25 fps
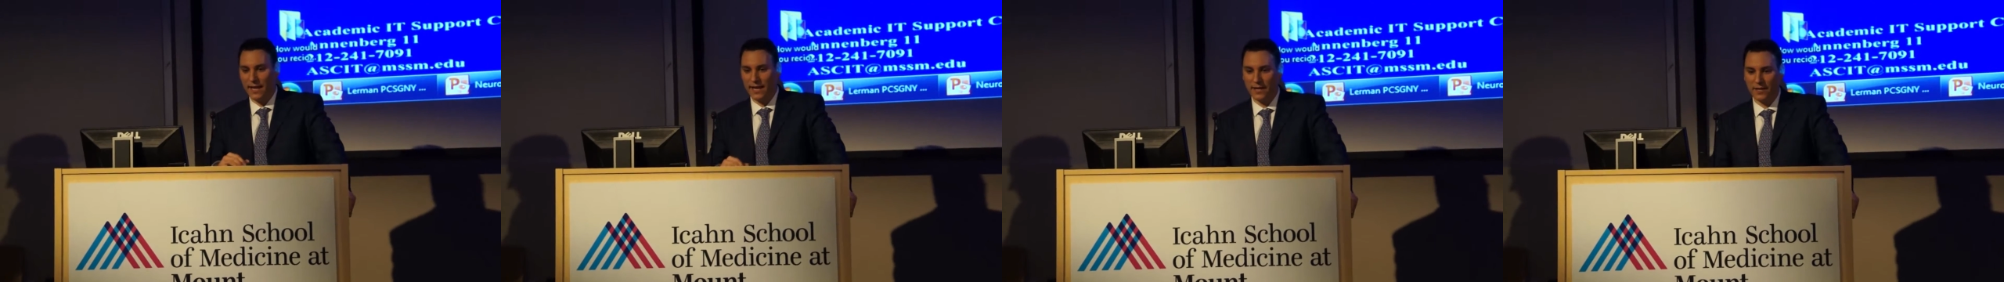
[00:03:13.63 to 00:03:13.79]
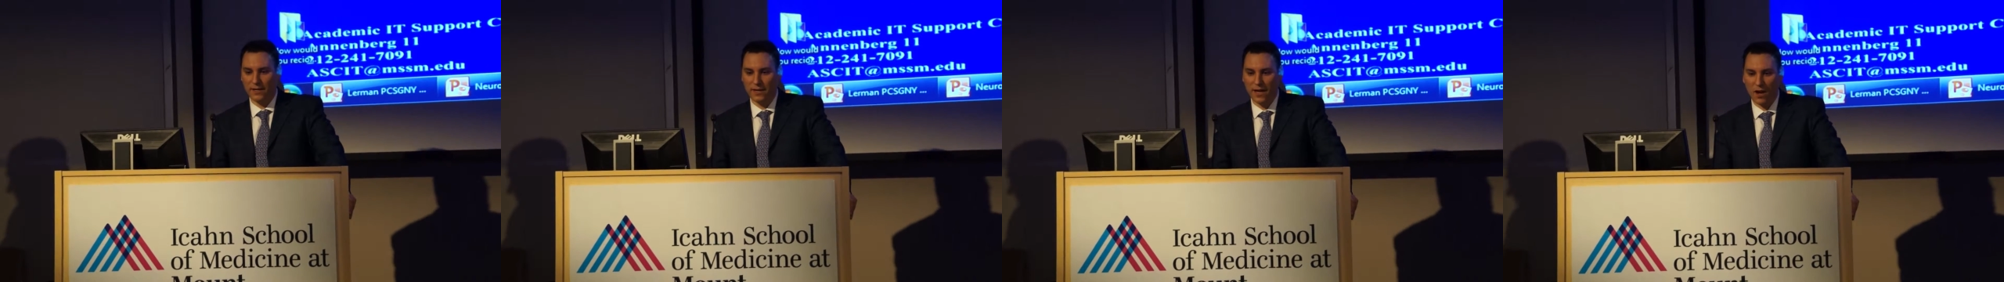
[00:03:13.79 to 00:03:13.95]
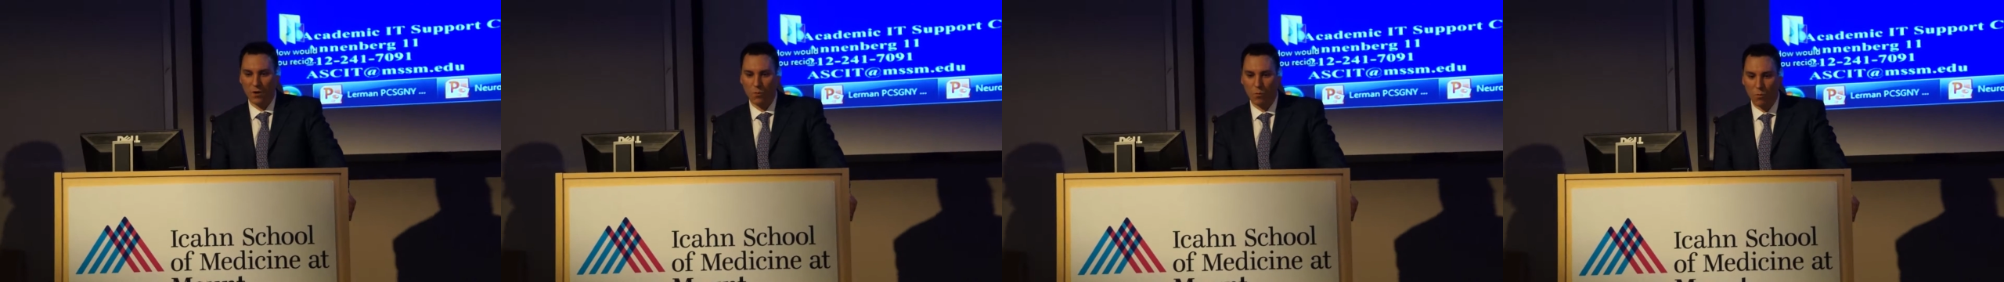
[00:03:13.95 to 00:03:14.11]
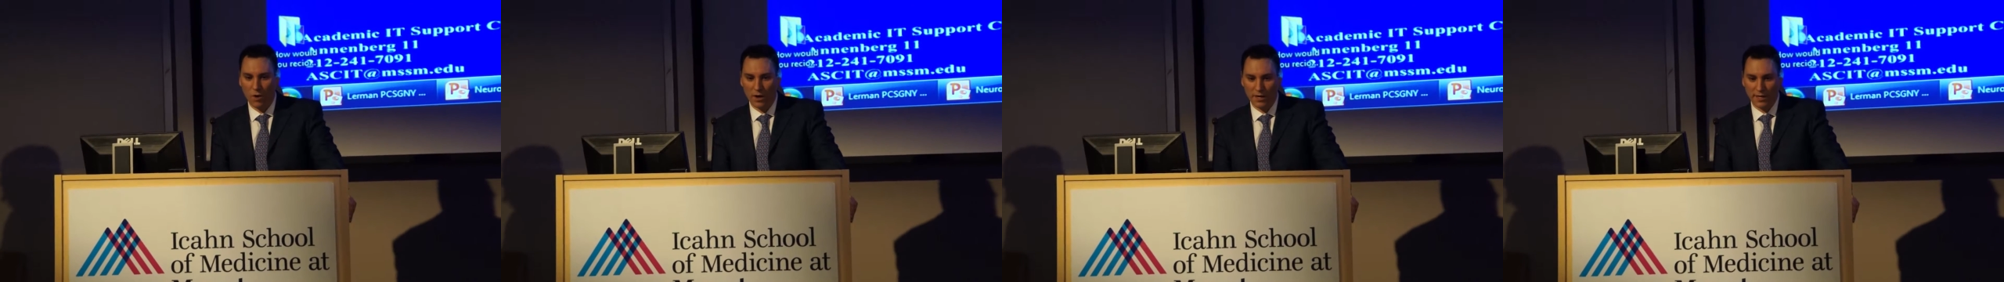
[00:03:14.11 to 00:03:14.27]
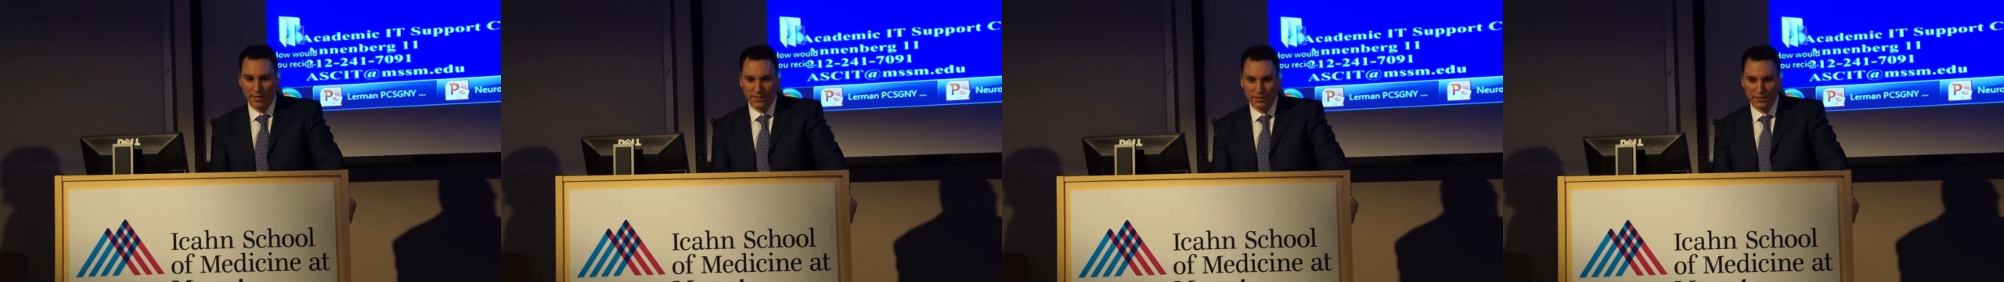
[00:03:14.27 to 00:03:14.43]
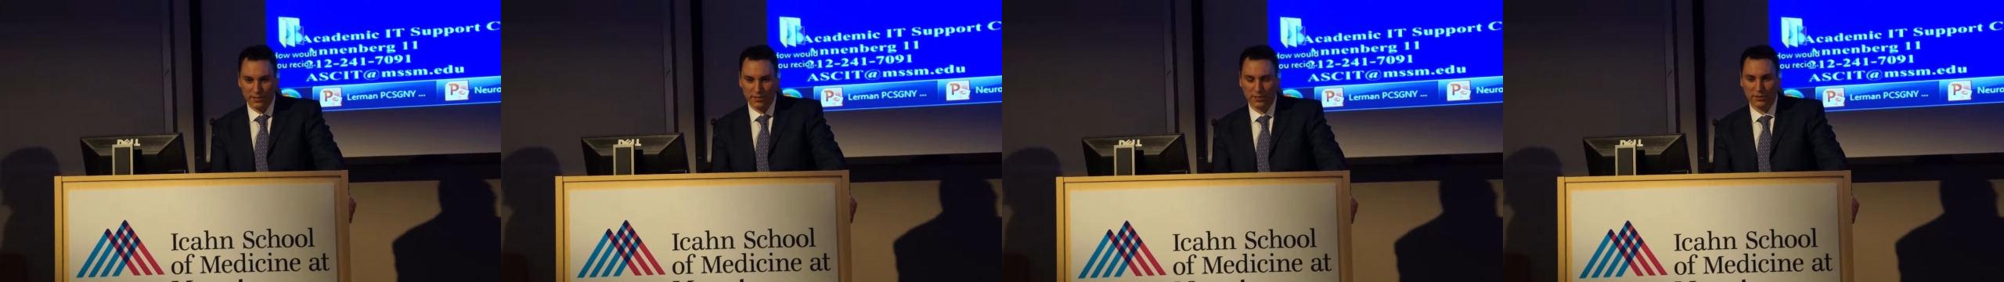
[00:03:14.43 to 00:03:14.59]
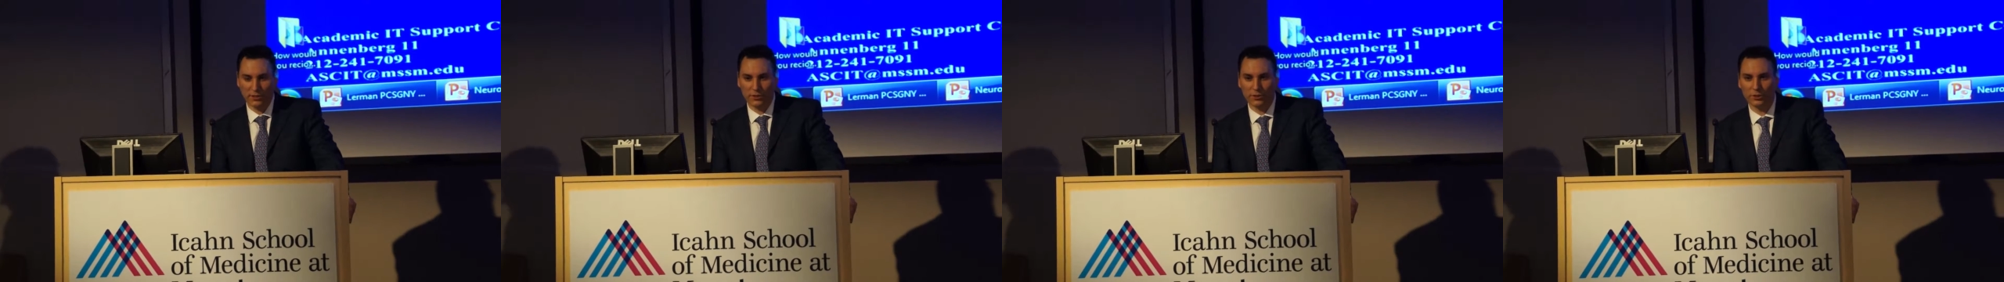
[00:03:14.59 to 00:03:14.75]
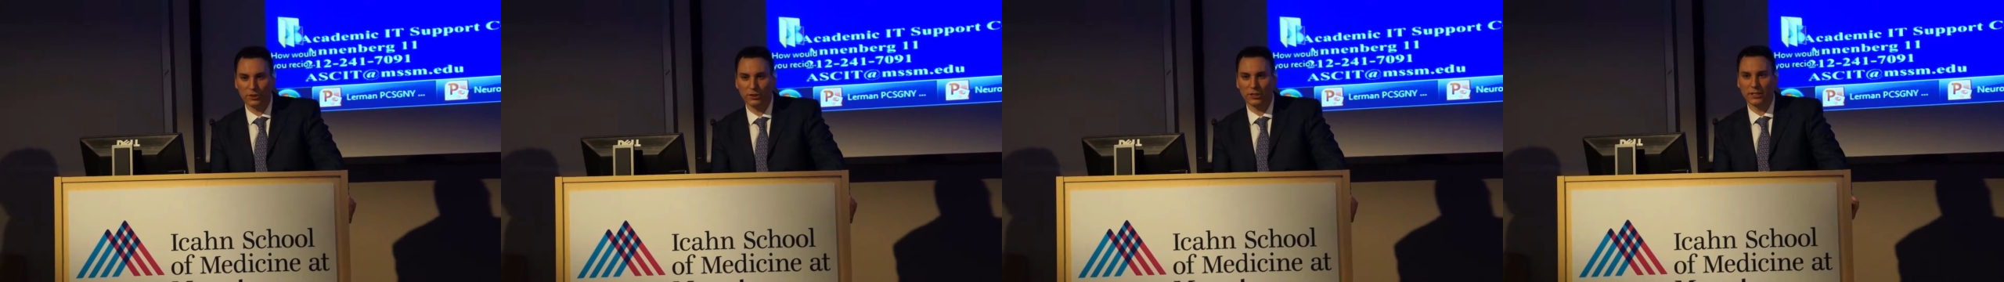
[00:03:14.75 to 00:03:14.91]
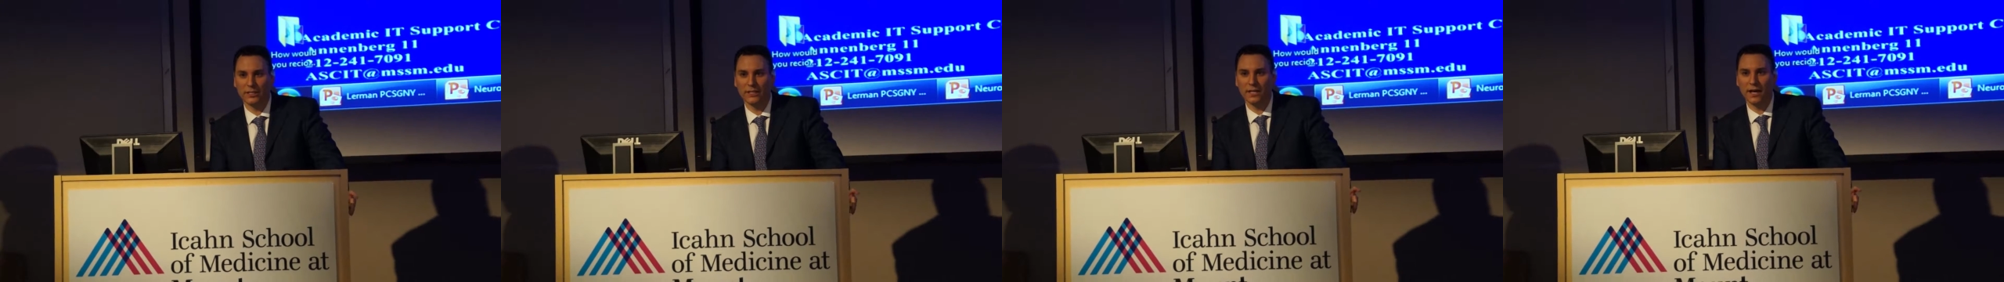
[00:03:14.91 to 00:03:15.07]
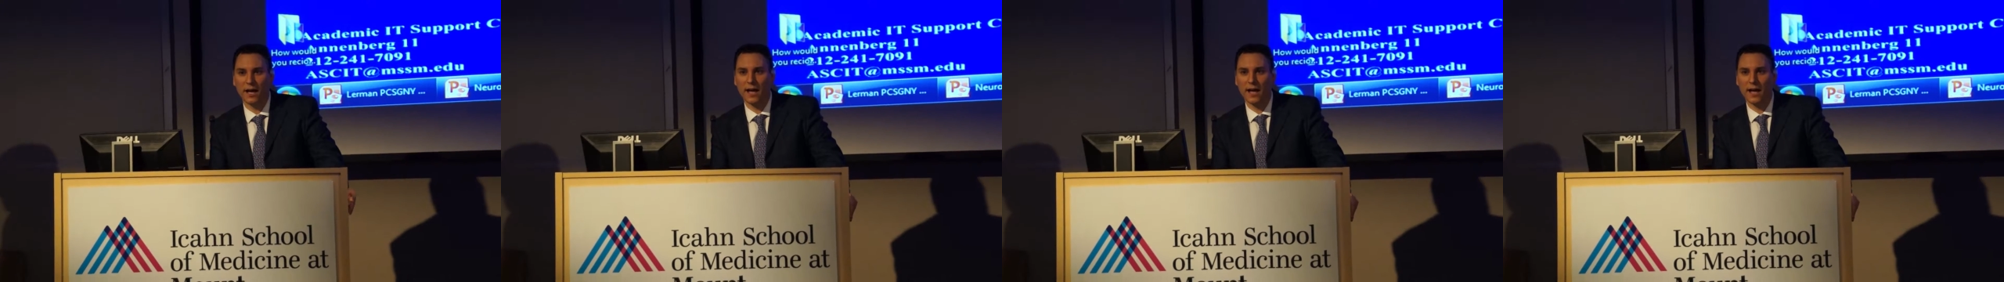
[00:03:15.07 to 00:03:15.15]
in one institution.